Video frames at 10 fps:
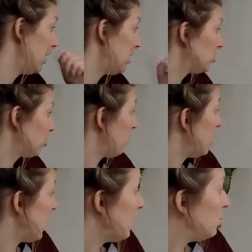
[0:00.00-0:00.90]
So right
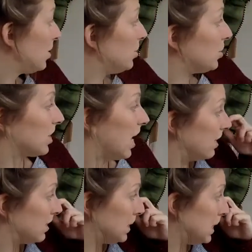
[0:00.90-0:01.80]
now you can just kind of
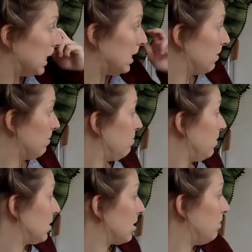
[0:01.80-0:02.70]
see
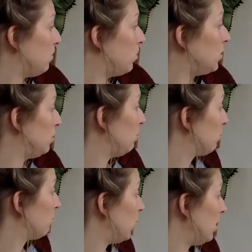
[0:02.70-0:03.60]
that's going to be 1, 2,
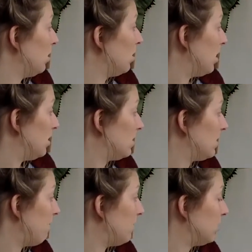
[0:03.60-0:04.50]
3, and
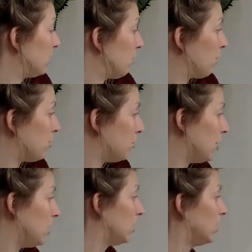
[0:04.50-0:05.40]
7, so
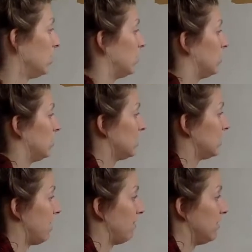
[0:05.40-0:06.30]

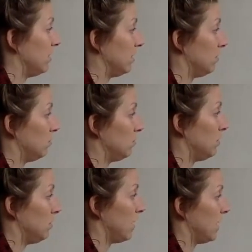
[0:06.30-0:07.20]
37 would
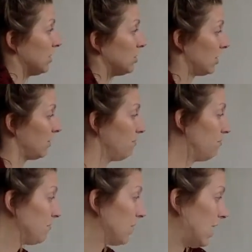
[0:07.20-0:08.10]
be my answer.
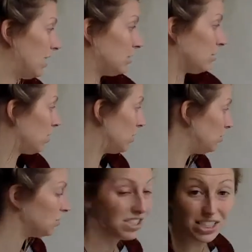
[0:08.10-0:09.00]
Okay, so because
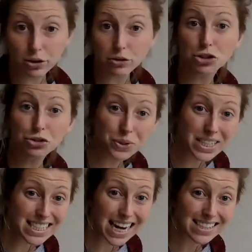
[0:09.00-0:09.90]
you see those
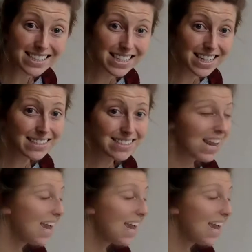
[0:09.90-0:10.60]
3 10 sticks,